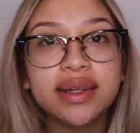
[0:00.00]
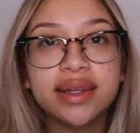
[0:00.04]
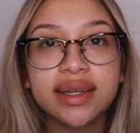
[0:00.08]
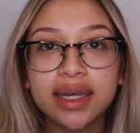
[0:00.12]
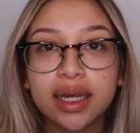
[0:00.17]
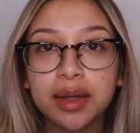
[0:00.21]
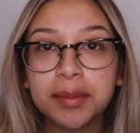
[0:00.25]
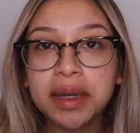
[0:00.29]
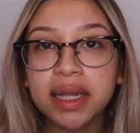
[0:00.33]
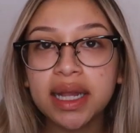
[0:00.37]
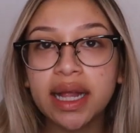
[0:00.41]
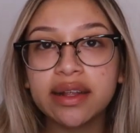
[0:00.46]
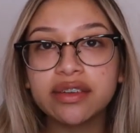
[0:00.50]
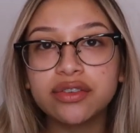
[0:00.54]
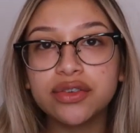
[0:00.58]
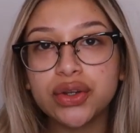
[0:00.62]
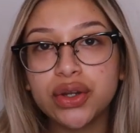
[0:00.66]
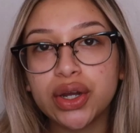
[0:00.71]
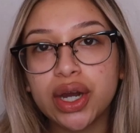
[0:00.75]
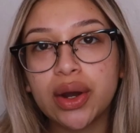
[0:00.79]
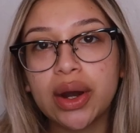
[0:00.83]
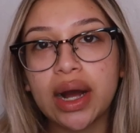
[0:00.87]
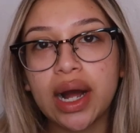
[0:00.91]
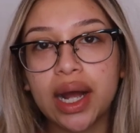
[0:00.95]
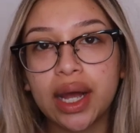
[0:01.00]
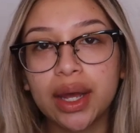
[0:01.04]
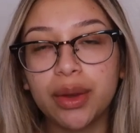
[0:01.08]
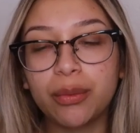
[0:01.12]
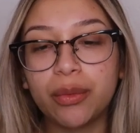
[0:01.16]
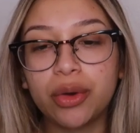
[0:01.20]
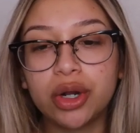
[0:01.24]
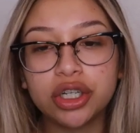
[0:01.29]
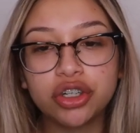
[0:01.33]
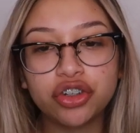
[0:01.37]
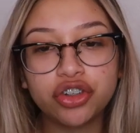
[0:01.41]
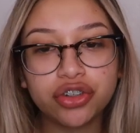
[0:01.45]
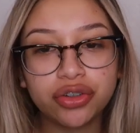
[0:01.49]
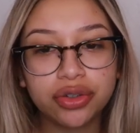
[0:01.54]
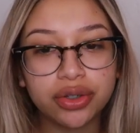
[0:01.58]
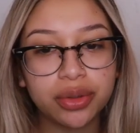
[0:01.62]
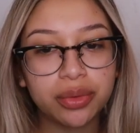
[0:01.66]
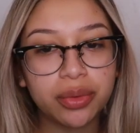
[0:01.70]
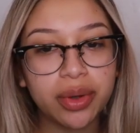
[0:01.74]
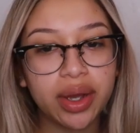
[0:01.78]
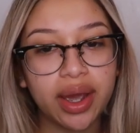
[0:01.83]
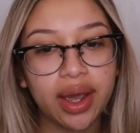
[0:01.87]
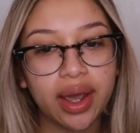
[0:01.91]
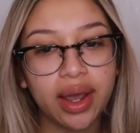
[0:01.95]
in my last video, I wanted to
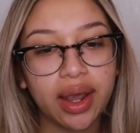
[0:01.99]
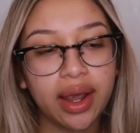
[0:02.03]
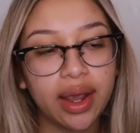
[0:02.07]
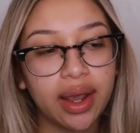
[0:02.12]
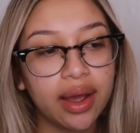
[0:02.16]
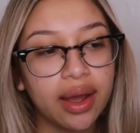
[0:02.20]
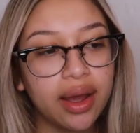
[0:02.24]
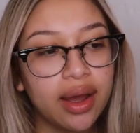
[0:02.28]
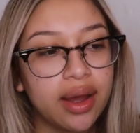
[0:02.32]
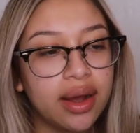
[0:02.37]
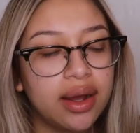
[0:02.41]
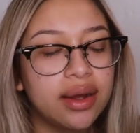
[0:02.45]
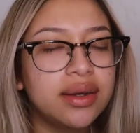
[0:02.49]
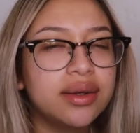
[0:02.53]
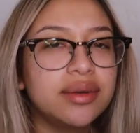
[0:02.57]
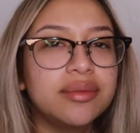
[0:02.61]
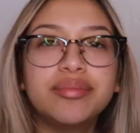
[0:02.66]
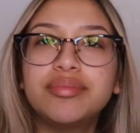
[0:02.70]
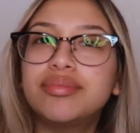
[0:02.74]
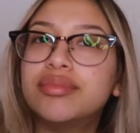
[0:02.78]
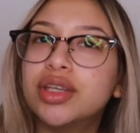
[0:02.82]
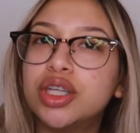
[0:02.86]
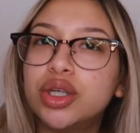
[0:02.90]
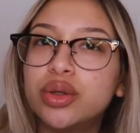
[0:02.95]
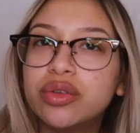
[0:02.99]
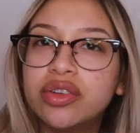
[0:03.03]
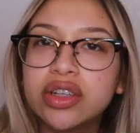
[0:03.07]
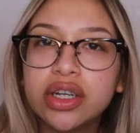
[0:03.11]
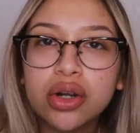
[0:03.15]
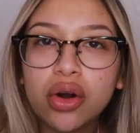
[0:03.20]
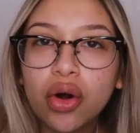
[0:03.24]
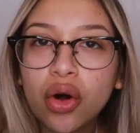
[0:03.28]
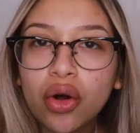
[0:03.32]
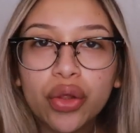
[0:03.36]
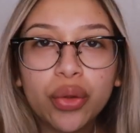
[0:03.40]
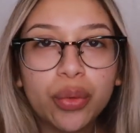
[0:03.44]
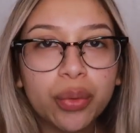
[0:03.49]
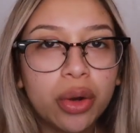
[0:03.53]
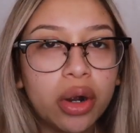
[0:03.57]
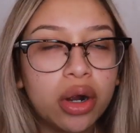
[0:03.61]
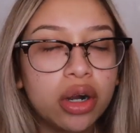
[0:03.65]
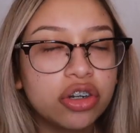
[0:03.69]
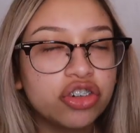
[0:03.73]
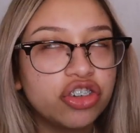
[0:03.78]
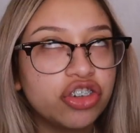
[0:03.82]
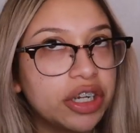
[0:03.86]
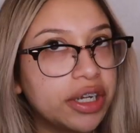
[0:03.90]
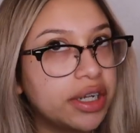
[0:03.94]
do using all the
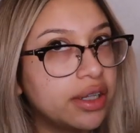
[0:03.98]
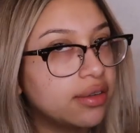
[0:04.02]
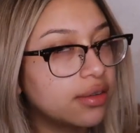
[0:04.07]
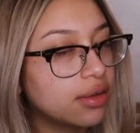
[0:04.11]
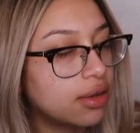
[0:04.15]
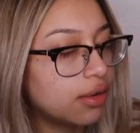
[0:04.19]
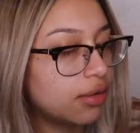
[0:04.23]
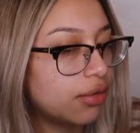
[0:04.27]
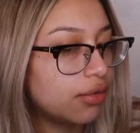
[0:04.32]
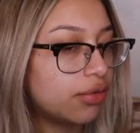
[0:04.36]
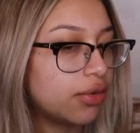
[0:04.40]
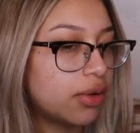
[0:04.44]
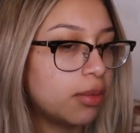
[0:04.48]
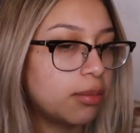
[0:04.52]
wrong shades of